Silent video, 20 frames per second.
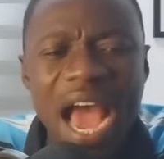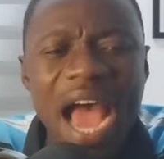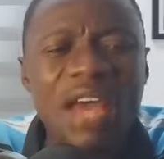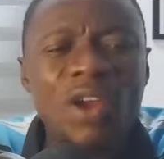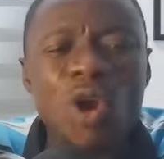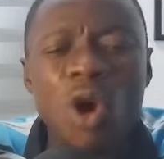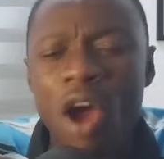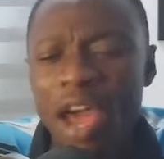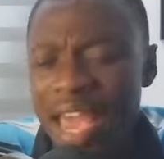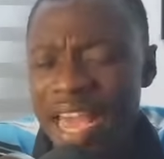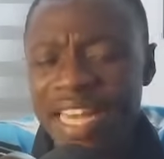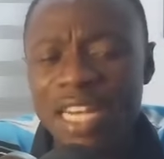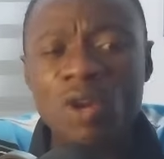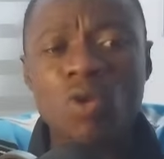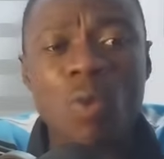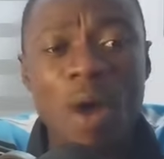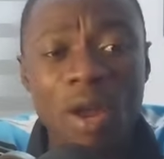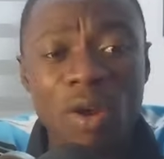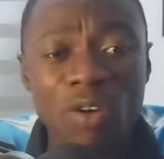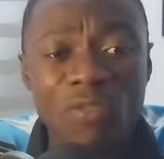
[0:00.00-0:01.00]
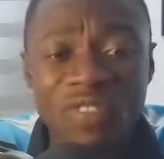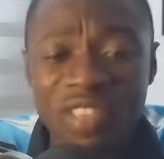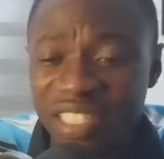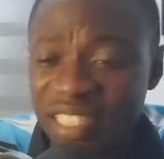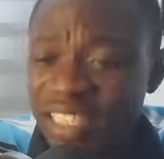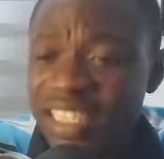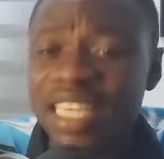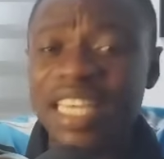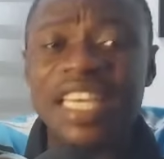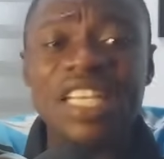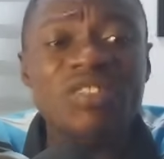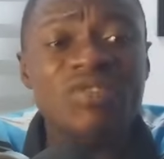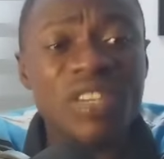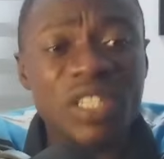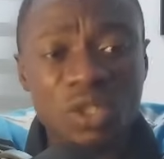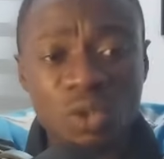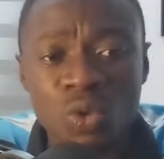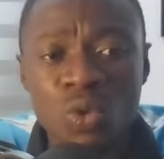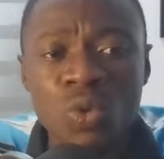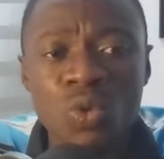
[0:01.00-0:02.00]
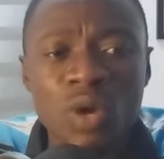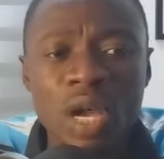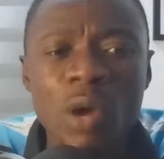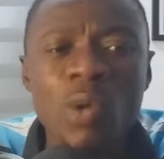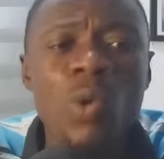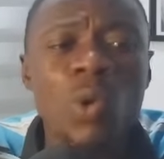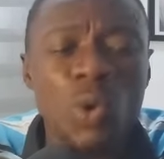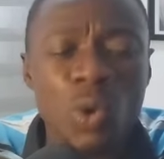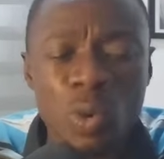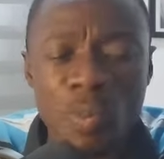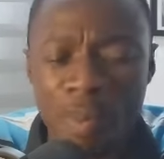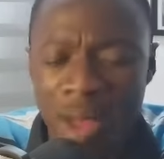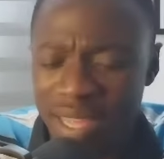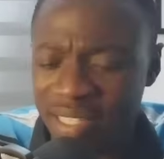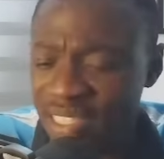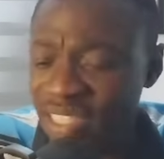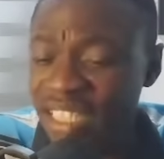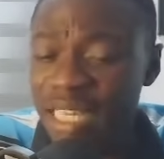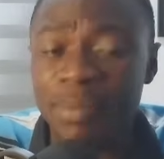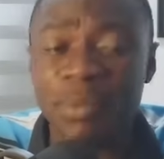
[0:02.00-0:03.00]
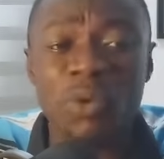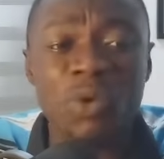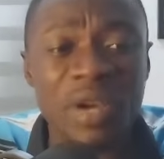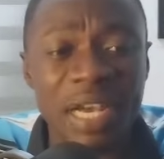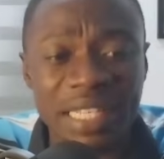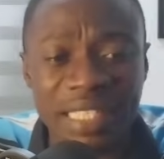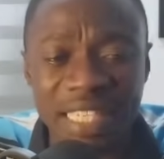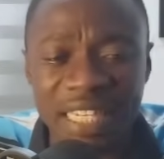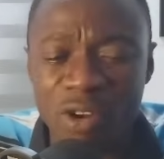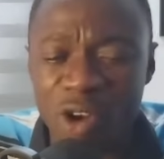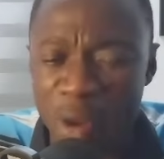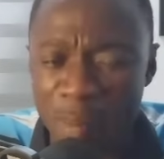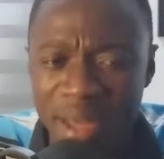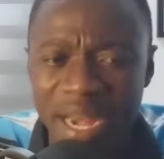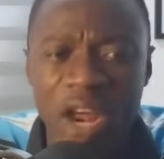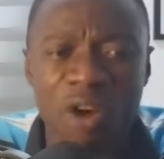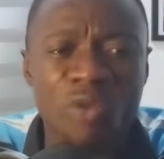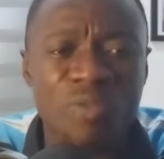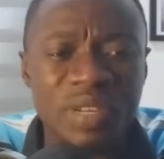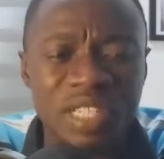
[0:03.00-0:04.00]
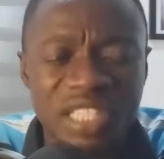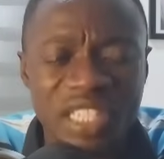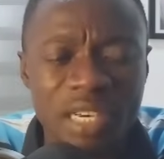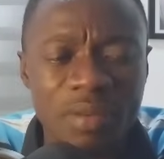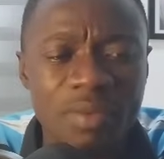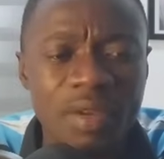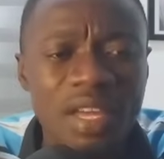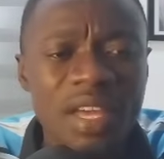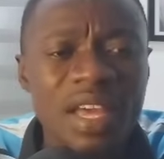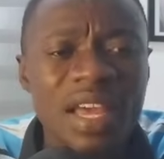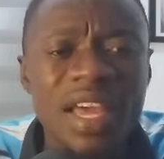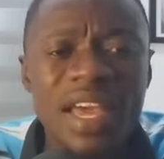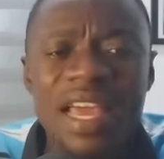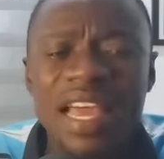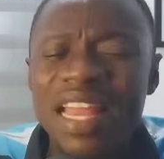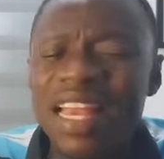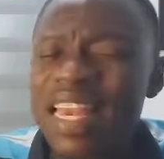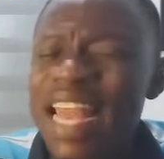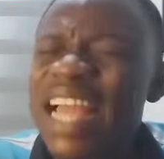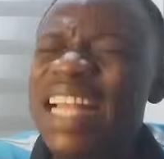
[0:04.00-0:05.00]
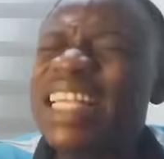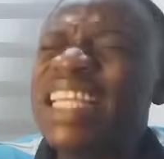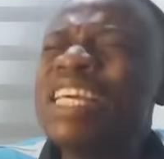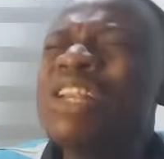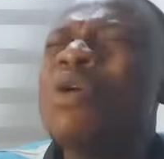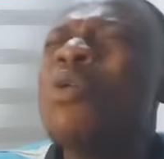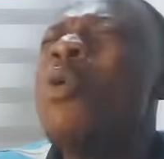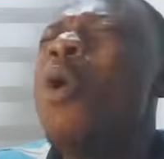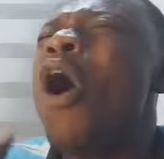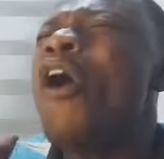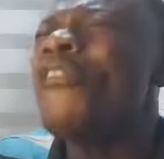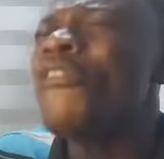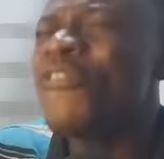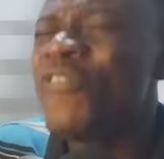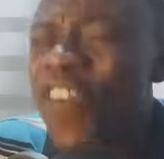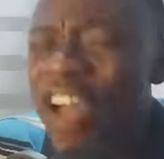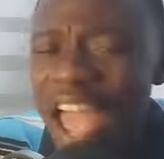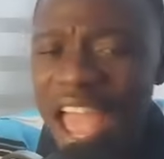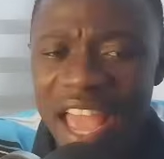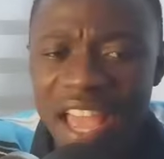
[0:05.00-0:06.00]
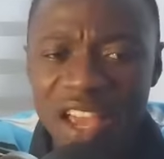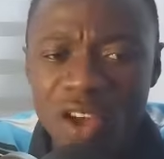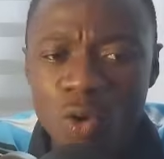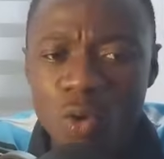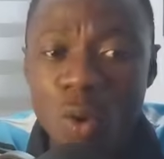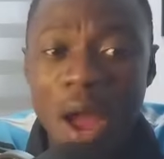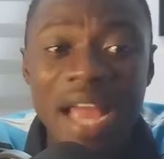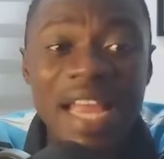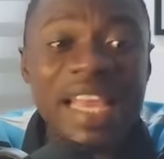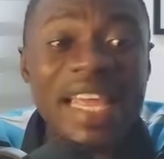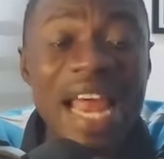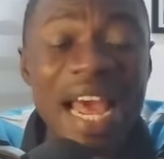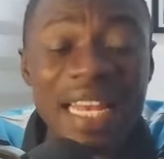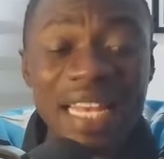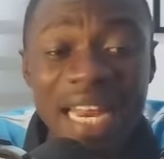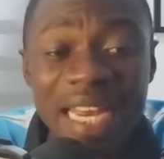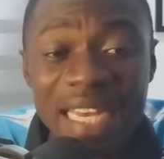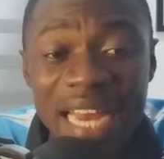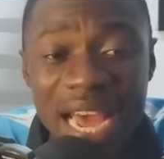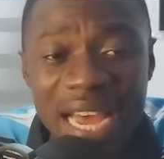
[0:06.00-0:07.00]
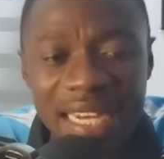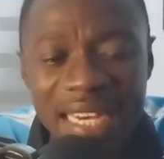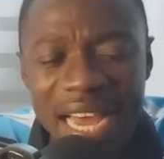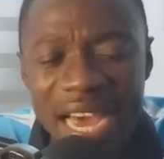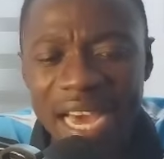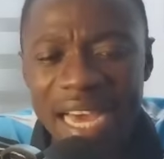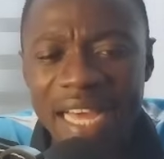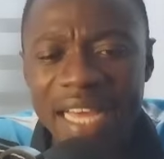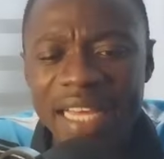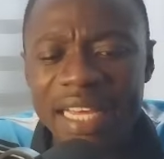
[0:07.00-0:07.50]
and or head one of the secondary school e okrumba system no case de aba na ho meje lady no warfare wa yira dadada